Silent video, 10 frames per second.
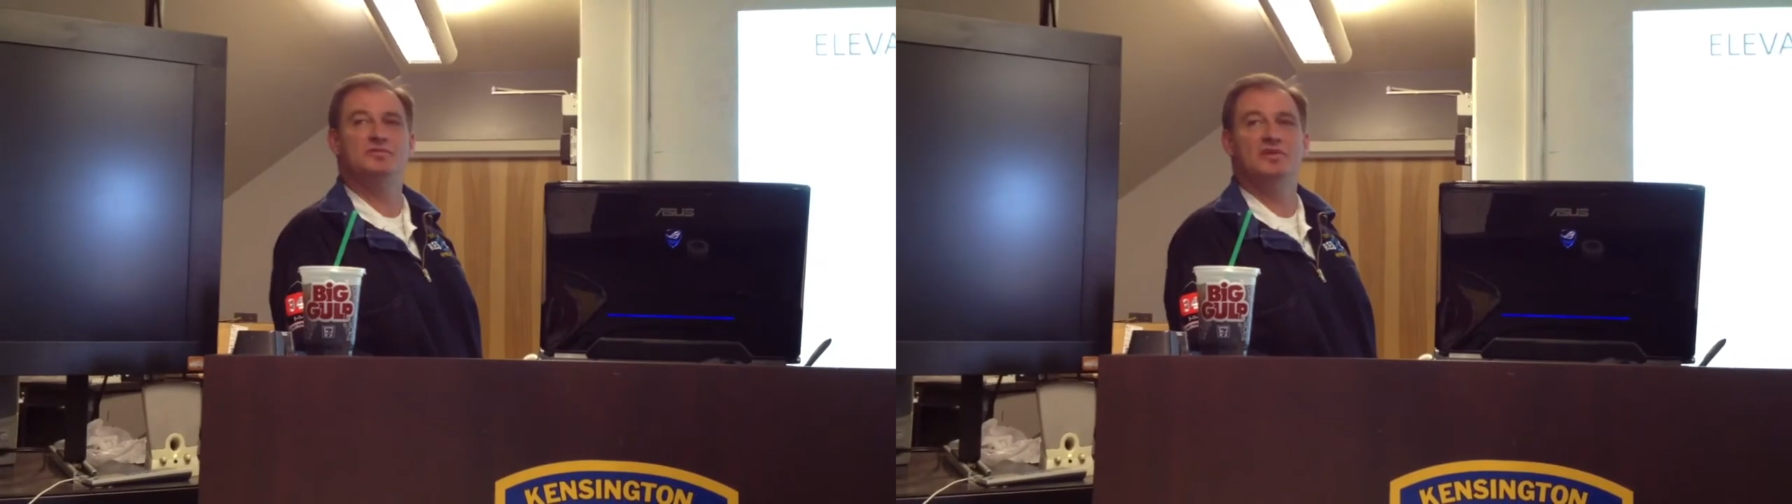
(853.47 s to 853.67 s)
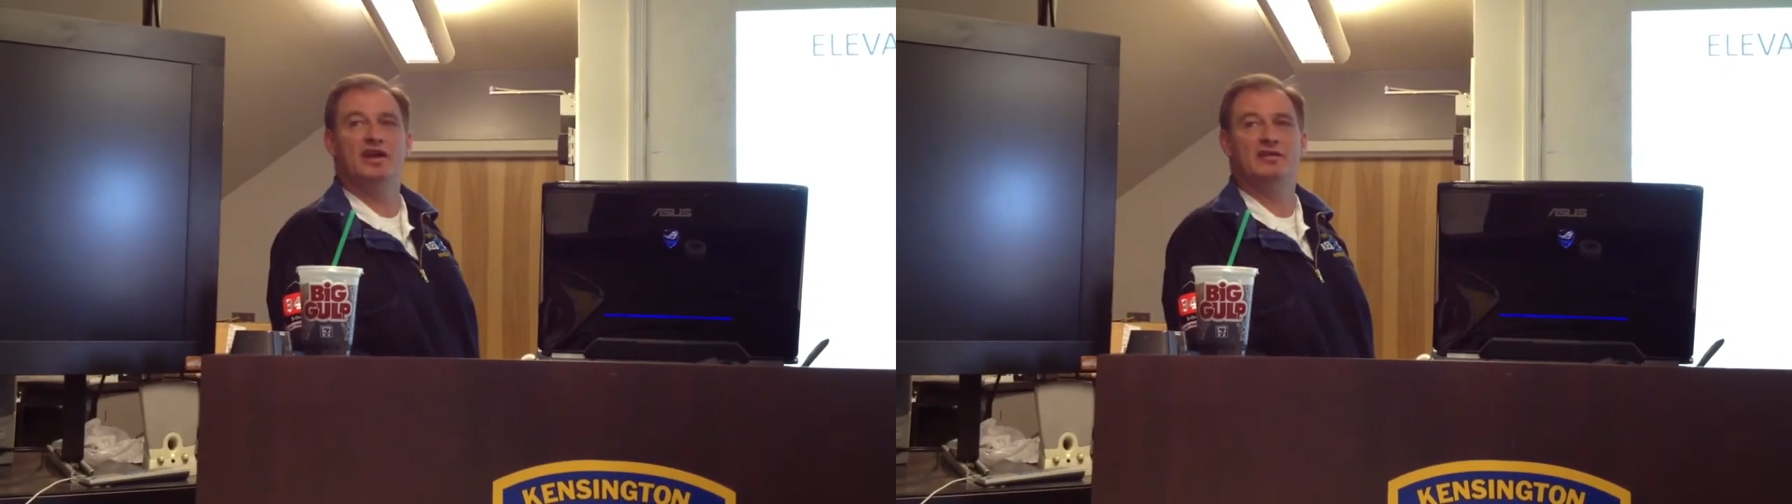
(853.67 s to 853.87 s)

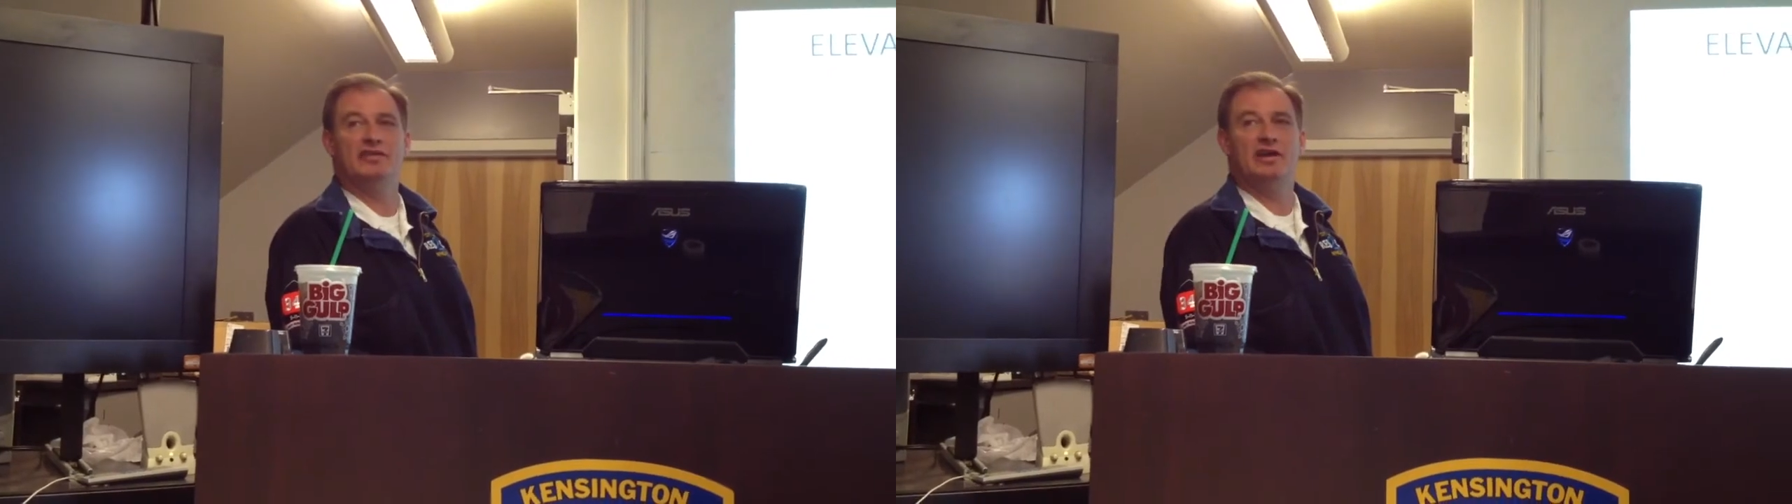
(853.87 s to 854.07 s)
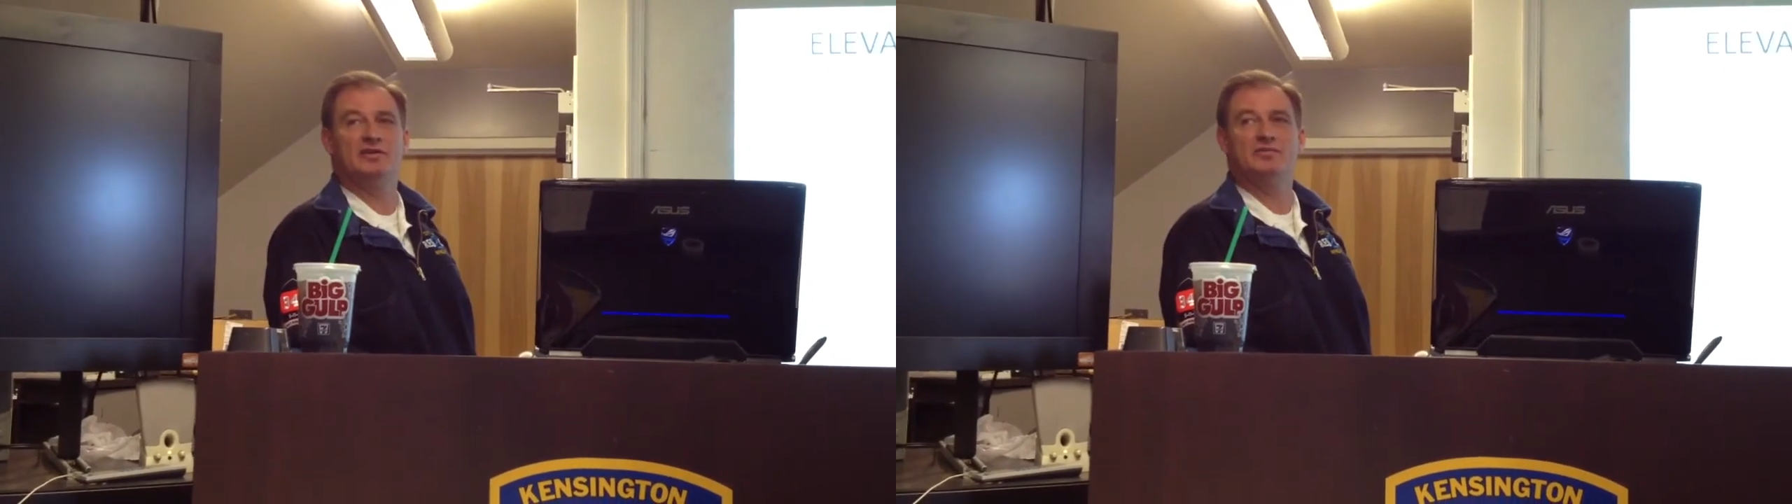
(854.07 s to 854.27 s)

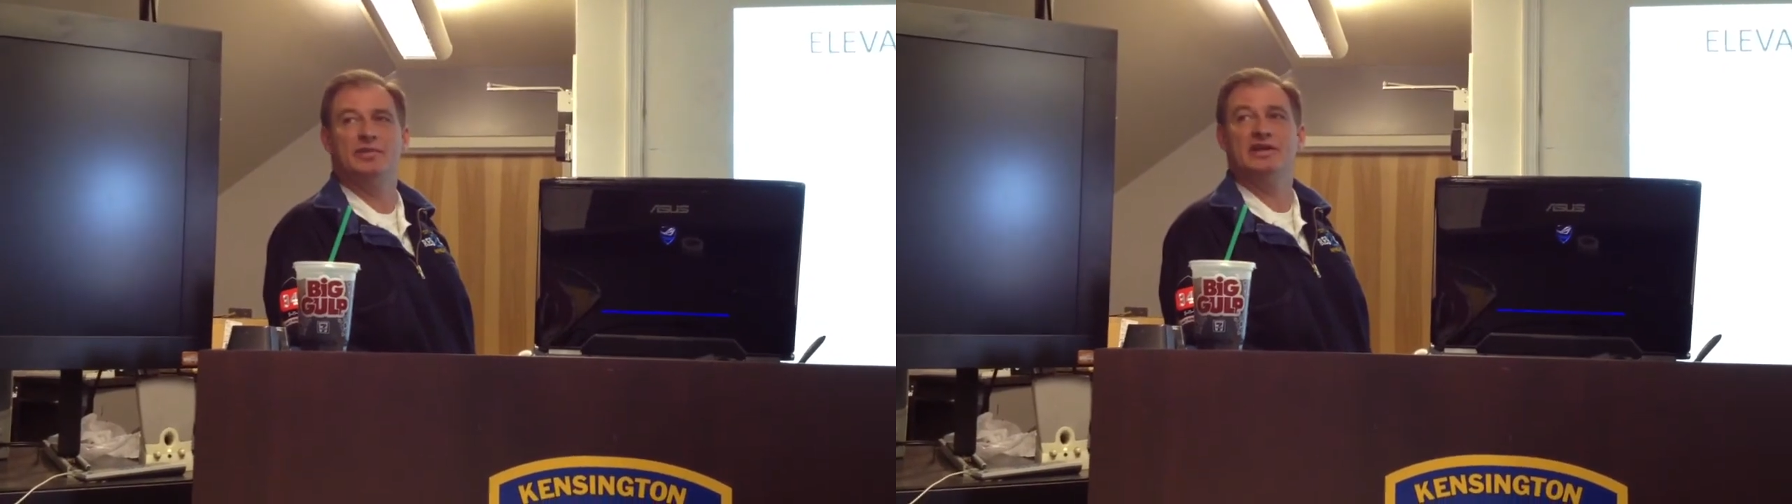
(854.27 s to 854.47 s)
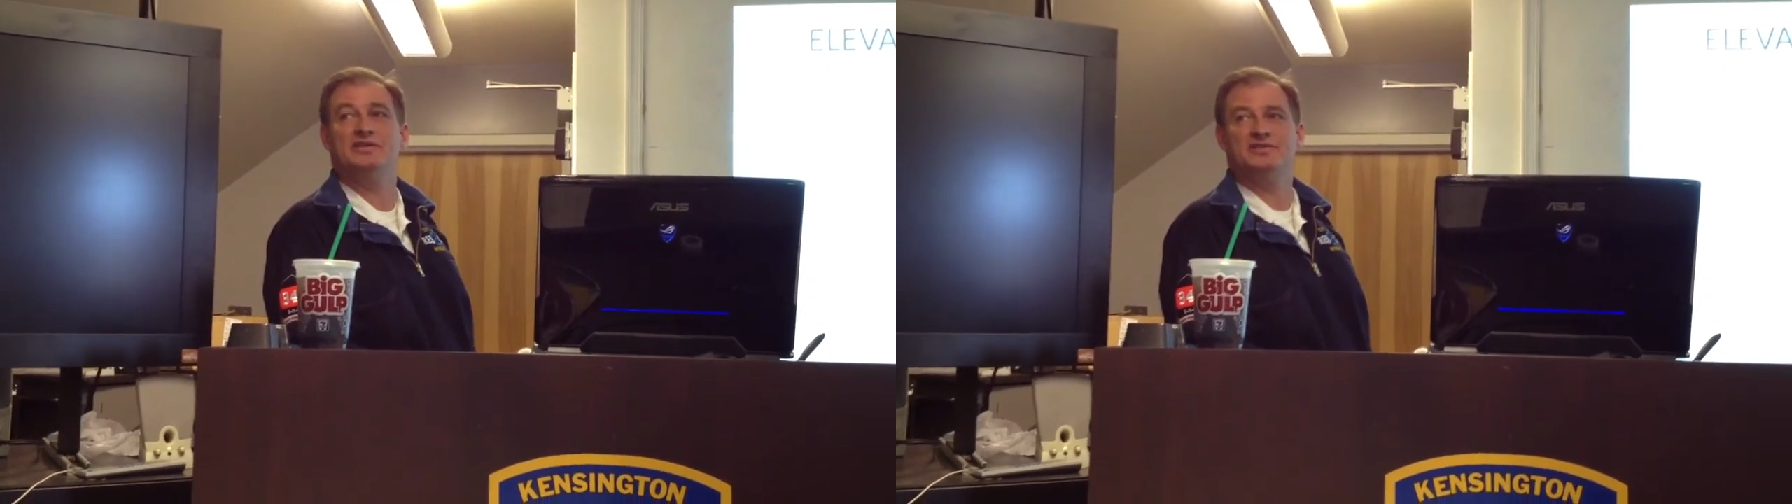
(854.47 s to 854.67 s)
elevators,
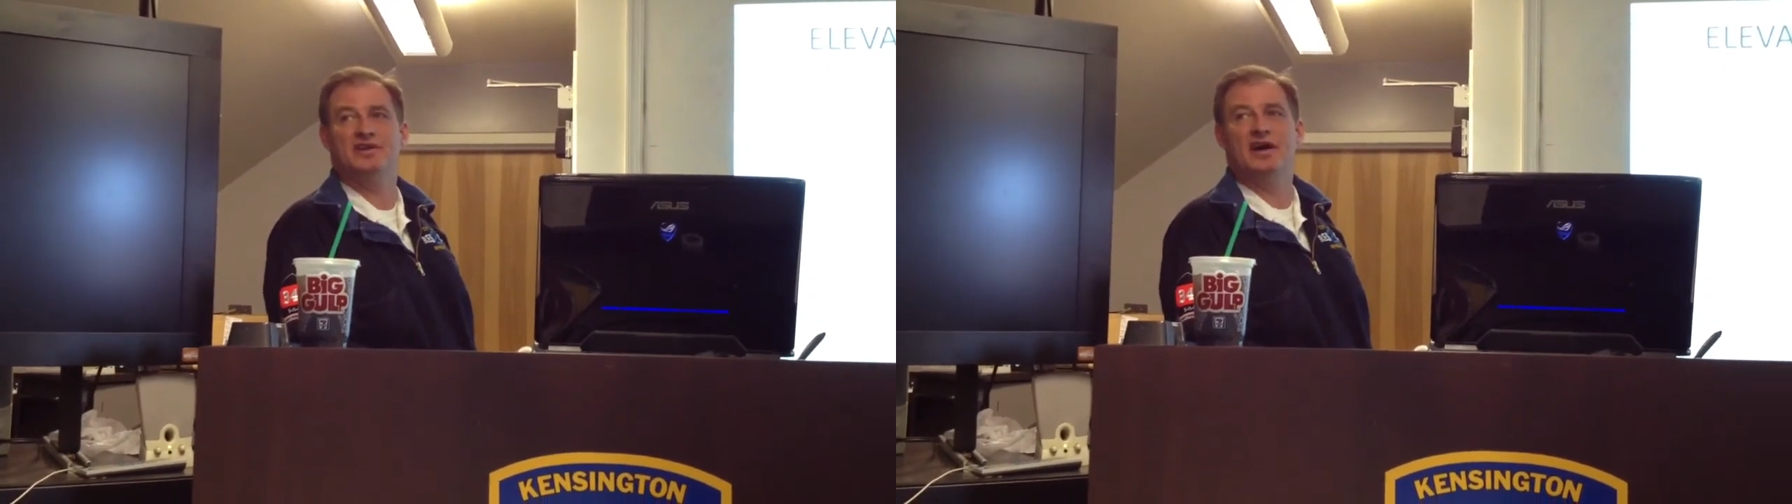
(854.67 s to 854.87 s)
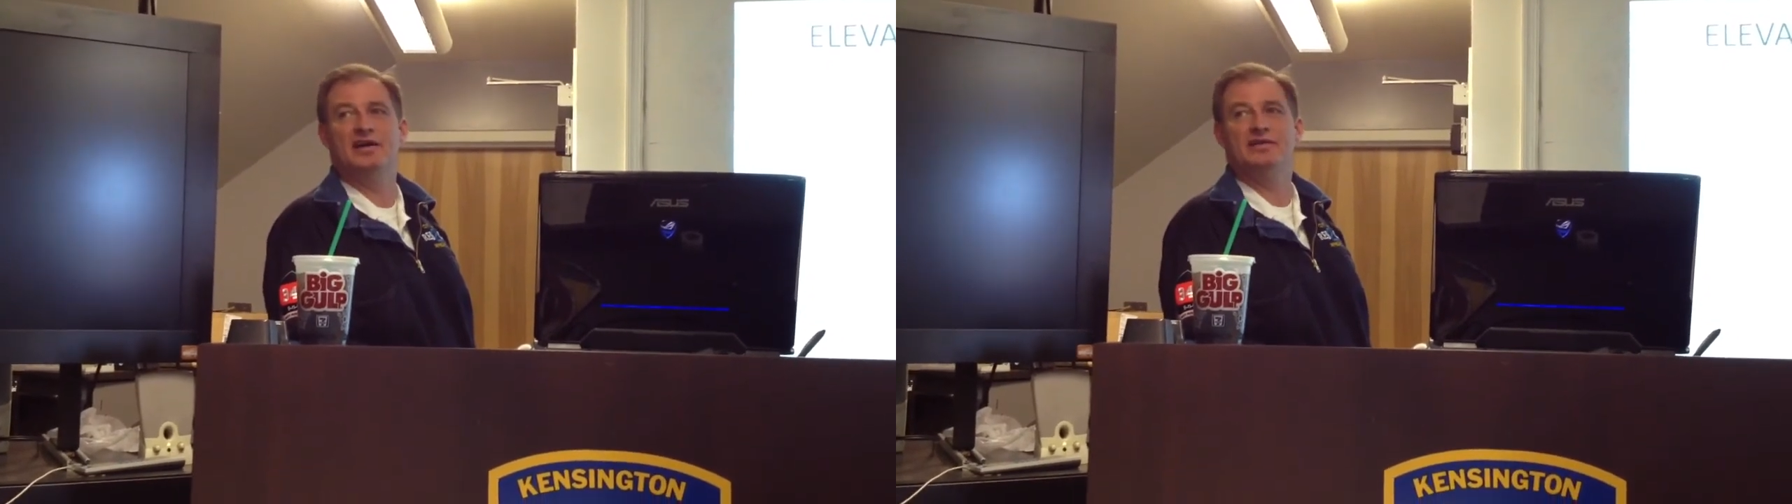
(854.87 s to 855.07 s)
but it does
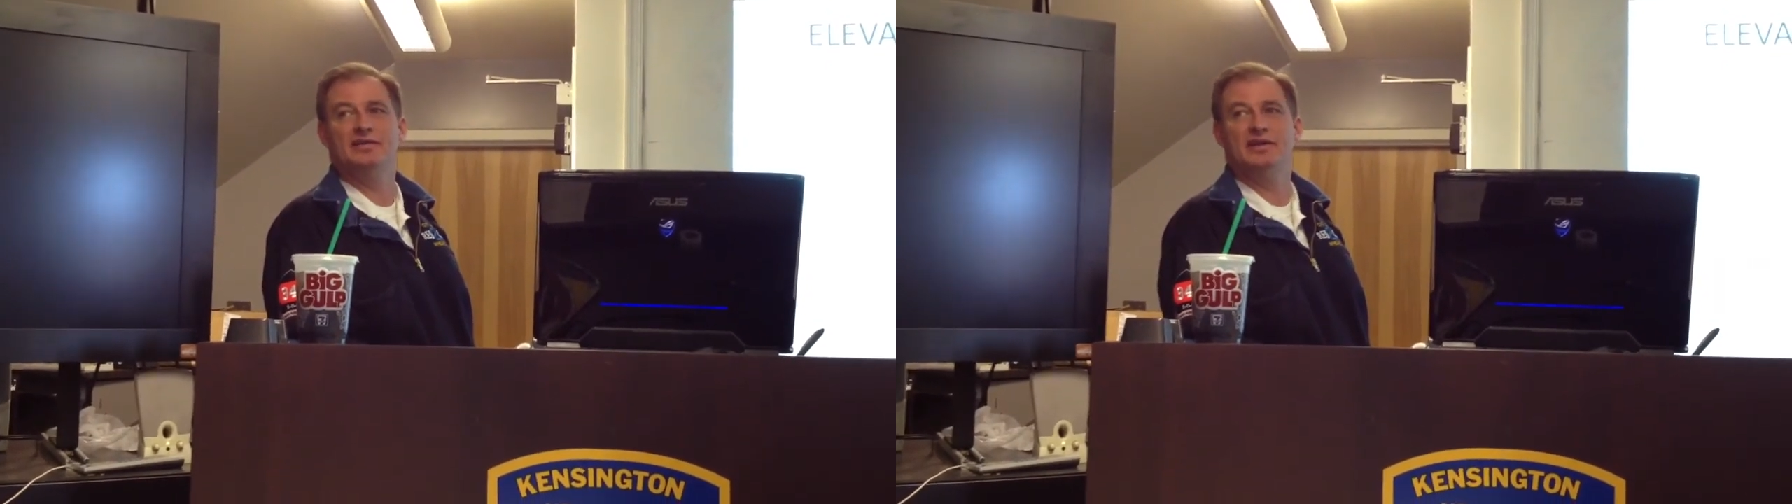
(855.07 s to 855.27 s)
not.